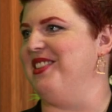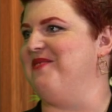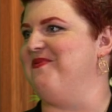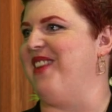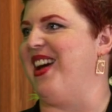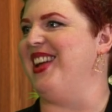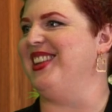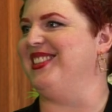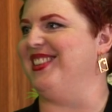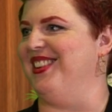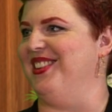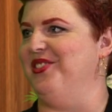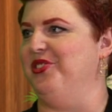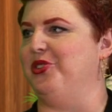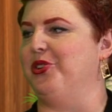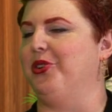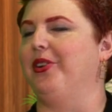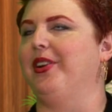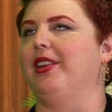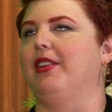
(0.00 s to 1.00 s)
imagine
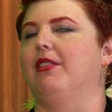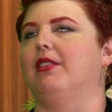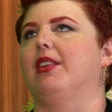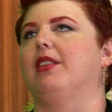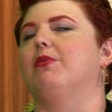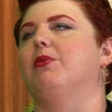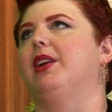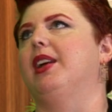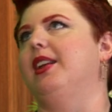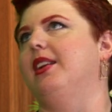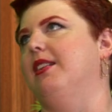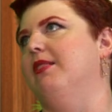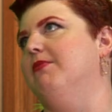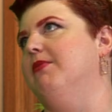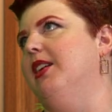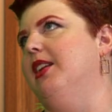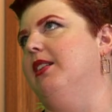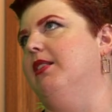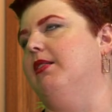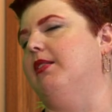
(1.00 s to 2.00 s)
enduring, you're like waiting and
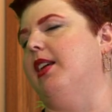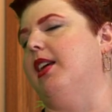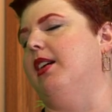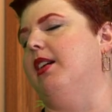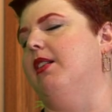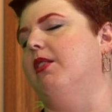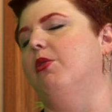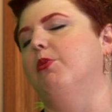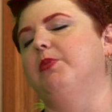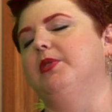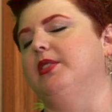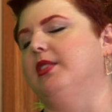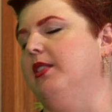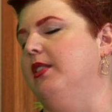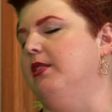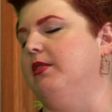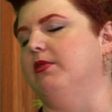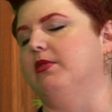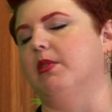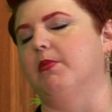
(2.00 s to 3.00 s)
waiting. Okay, I hope he's going to
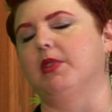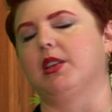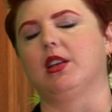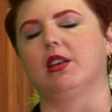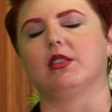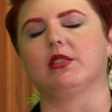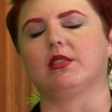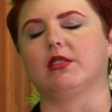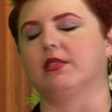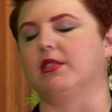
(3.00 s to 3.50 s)
do something else because